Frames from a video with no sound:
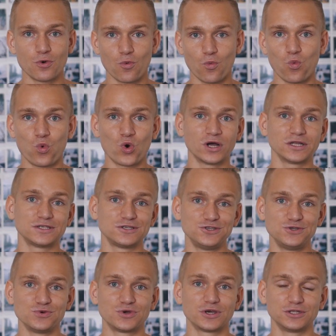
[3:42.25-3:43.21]
what
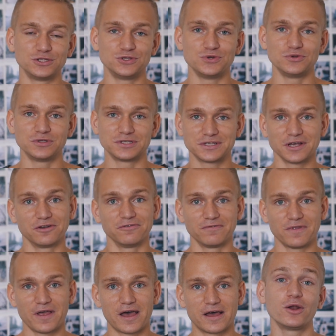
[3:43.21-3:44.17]
you can do instead of
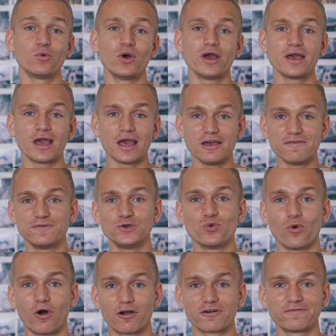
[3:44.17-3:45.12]
that. By the way, if
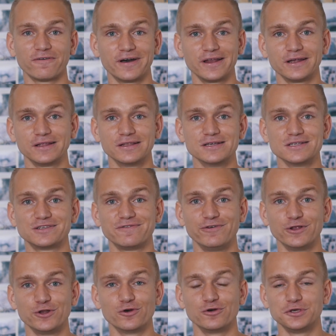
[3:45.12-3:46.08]
you are finding this
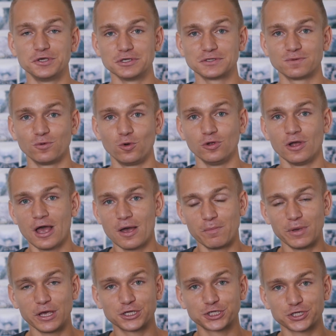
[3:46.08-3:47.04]
video useful,
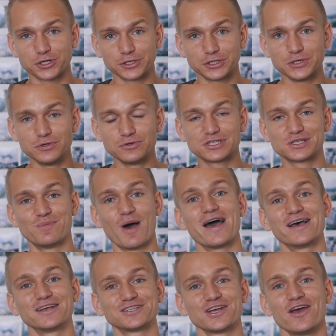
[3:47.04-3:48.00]
make sure to
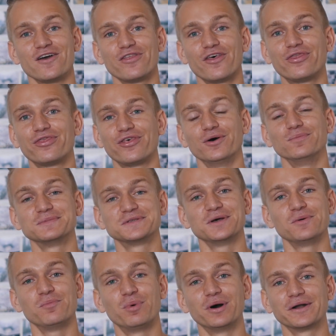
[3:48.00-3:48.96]
smash the
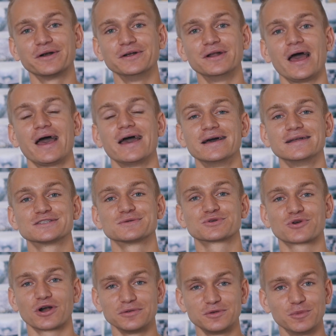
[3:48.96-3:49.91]
thumbs up button and
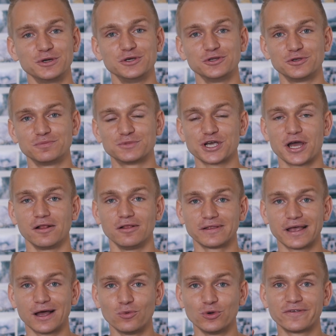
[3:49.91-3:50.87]
subscribe to my YouTube
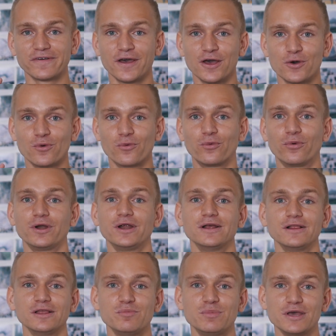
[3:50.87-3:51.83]
channel. That would
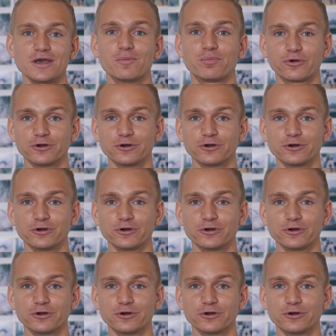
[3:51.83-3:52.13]
really be